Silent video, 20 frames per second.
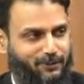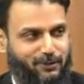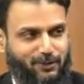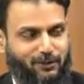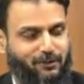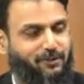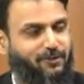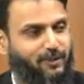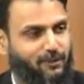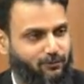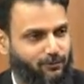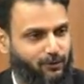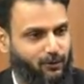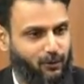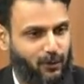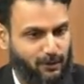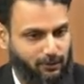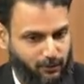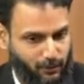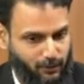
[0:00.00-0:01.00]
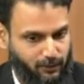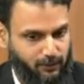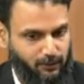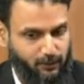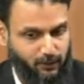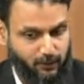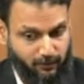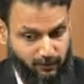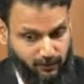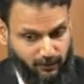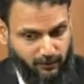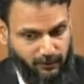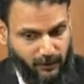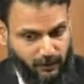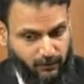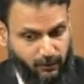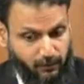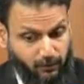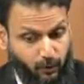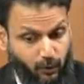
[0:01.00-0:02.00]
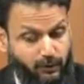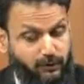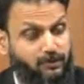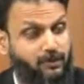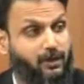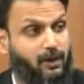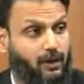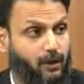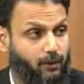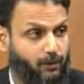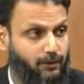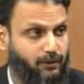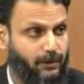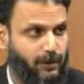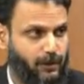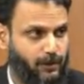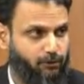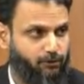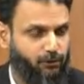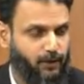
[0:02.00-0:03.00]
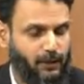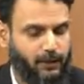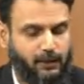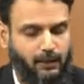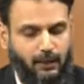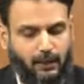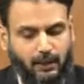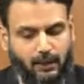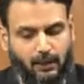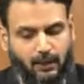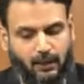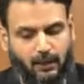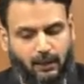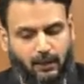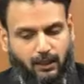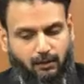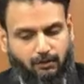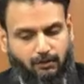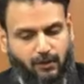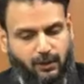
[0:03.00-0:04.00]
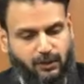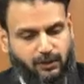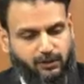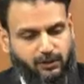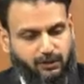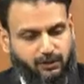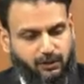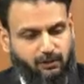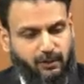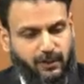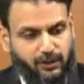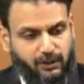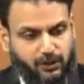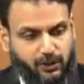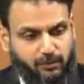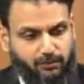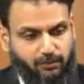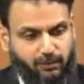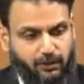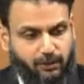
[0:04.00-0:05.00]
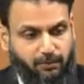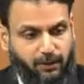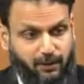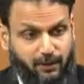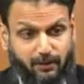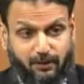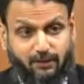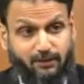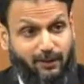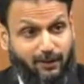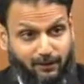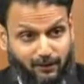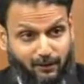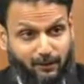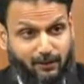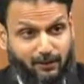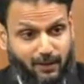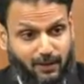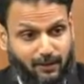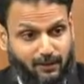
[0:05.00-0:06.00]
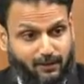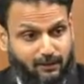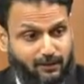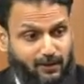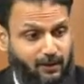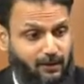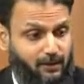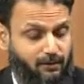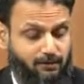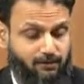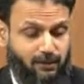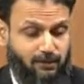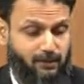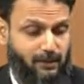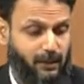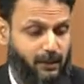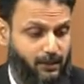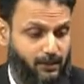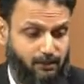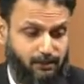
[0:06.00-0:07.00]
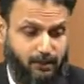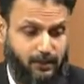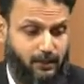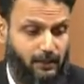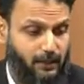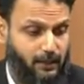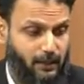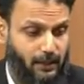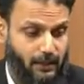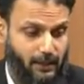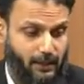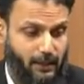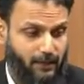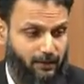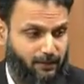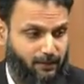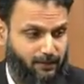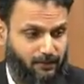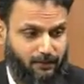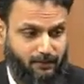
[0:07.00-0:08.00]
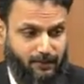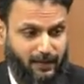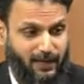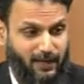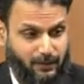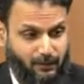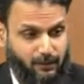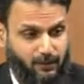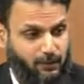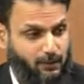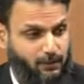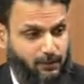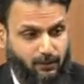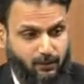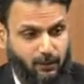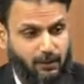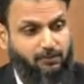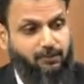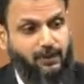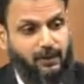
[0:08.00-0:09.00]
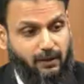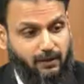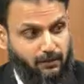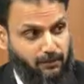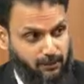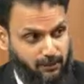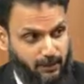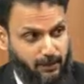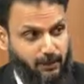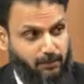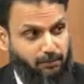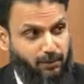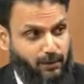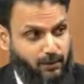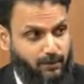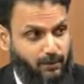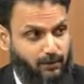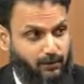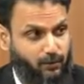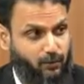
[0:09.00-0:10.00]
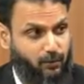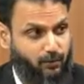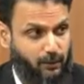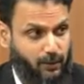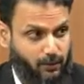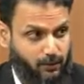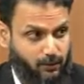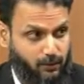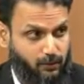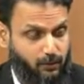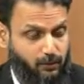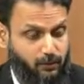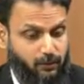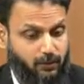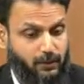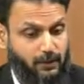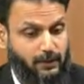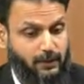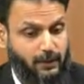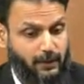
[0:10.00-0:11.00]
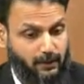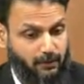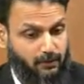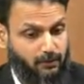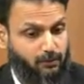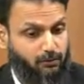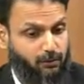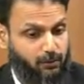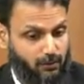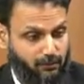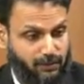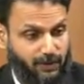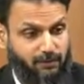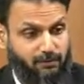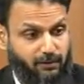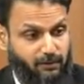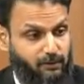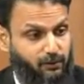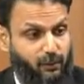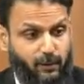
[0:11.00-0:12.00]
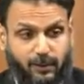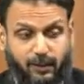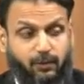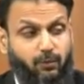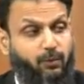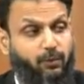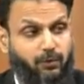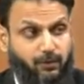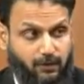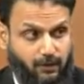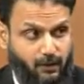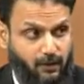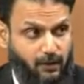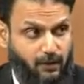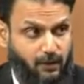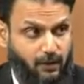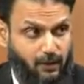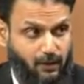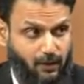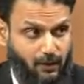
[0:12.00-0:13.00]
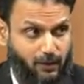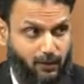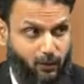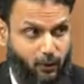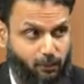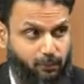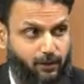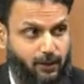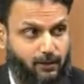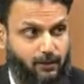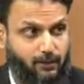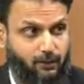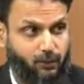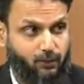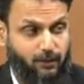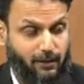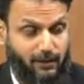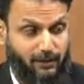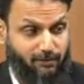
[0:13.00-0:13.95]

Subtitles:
It's just enough to wipe down the surface, get it moist, and allow it to air dry. And just to mention for the pregnancy, as Dr. Hinds said very accurately, there's actually no evidence that the pregnant women who get coronavirus do any worse than non-pregnant women.